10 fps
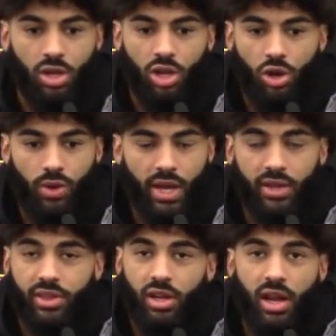going
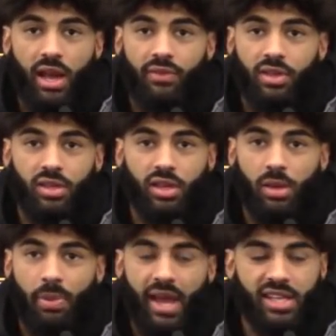out there, having
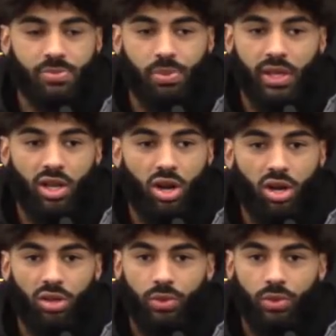a pass play call.